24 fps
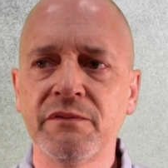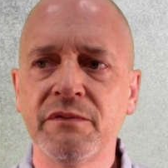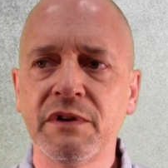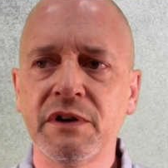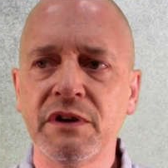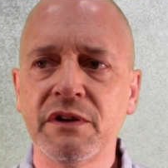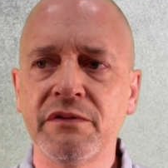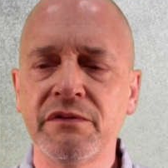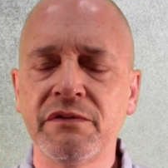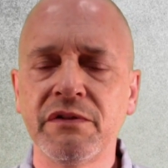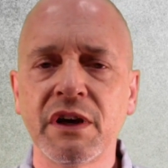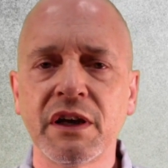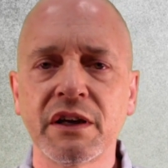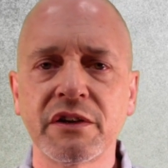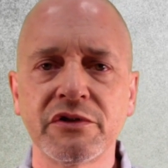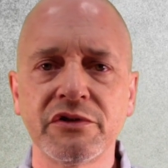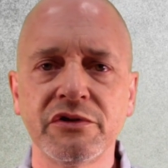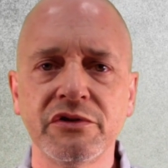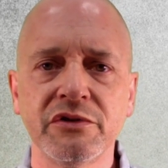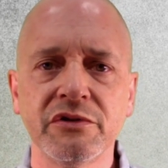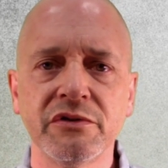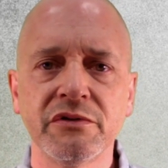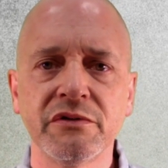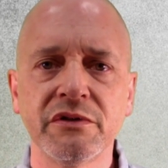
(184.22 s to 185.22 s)

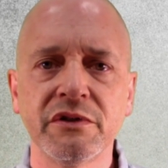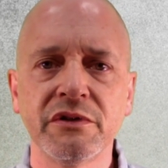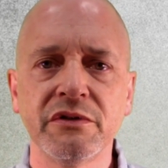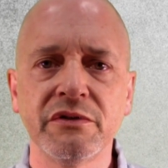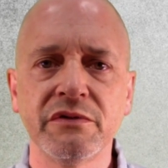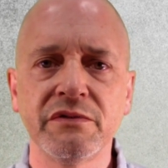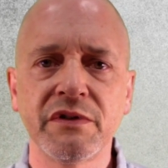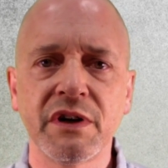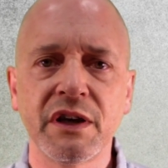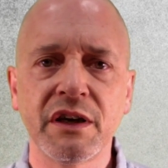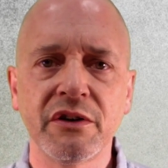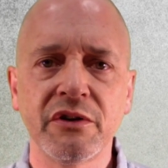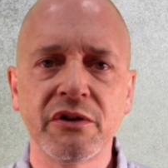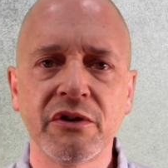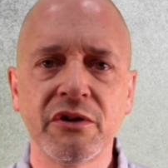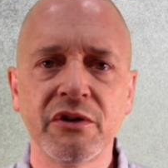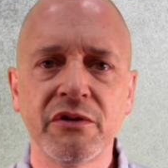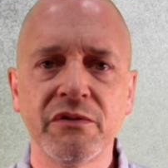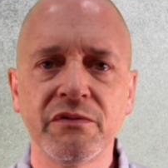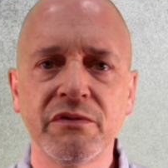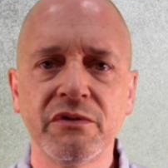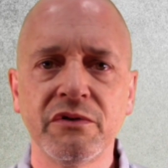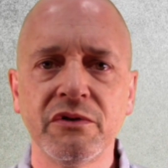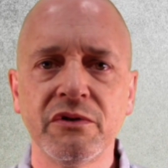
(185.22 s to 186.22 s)
affects you, that you find
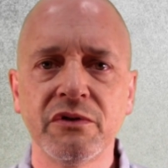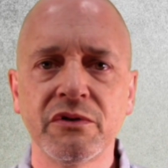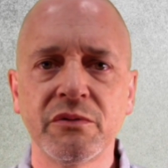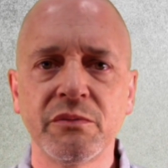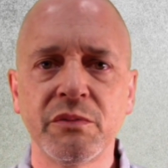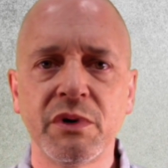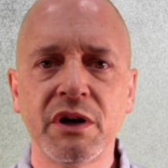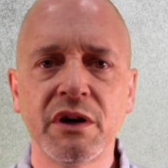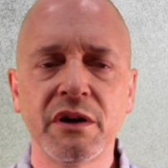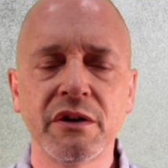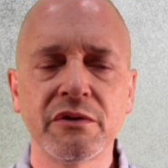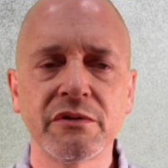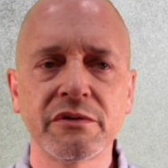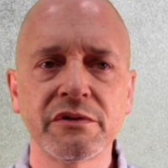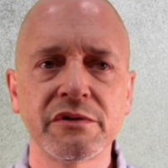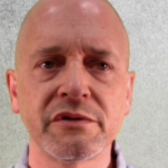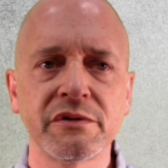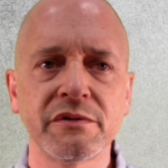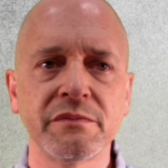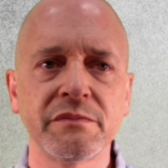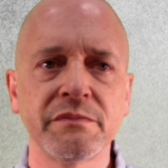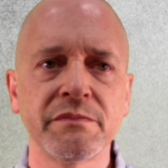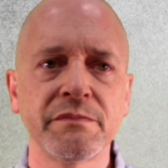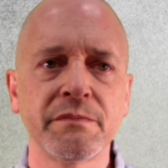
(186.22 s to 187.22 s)
hurtful or
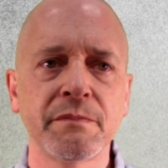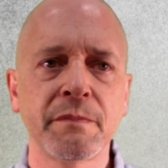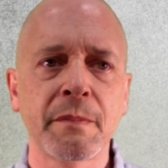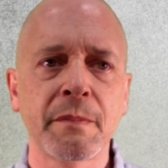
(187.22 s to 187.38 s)
bothersome,